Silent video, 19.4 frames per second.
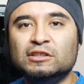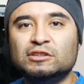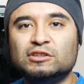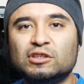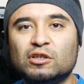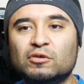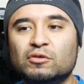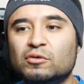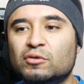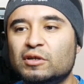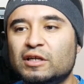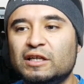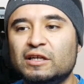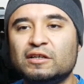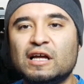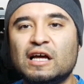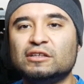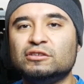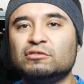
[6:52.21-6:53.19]
So
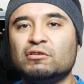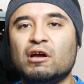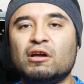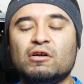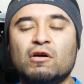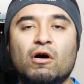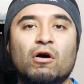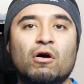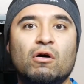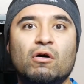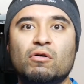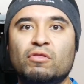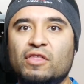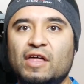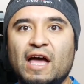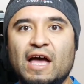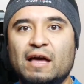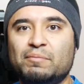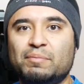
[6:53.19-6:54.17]
you're not drawing all
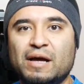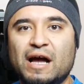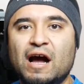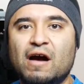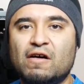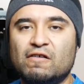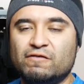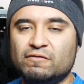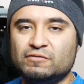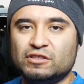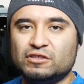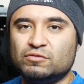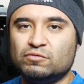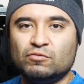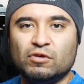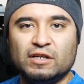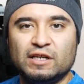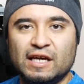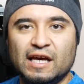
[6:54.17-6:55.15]
that power from just
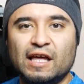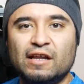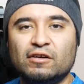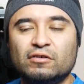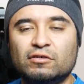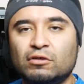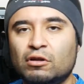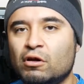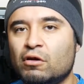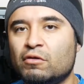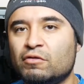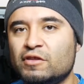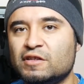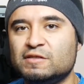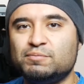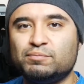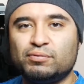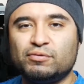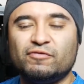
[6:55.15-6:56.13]
one header. No,
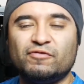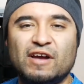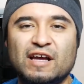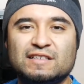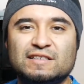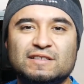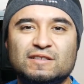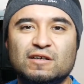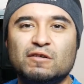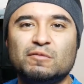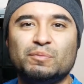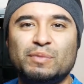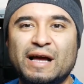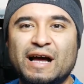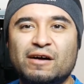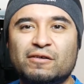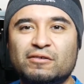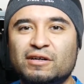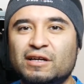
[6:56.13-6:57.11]
this provides its own
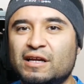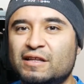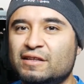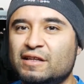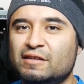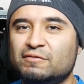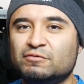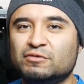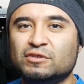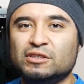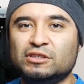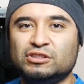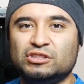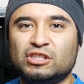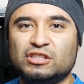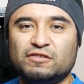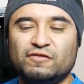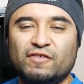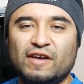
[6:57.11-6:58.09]
power and then will
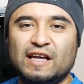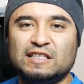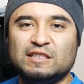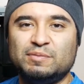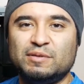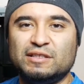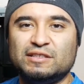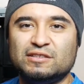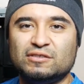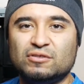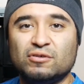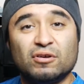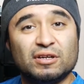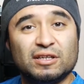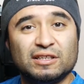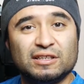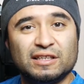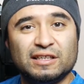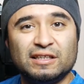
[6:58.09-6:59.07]
adjust fan speeds
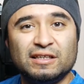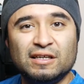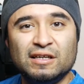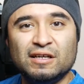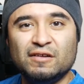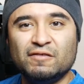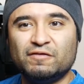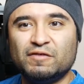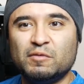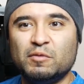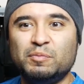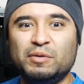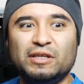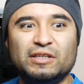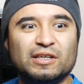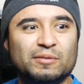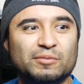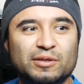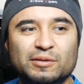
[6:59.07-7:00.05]
accordingly from a
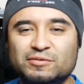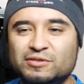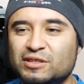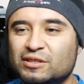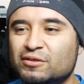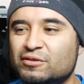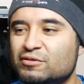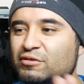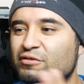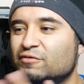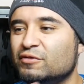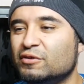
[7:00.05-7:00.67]
PWM signal to a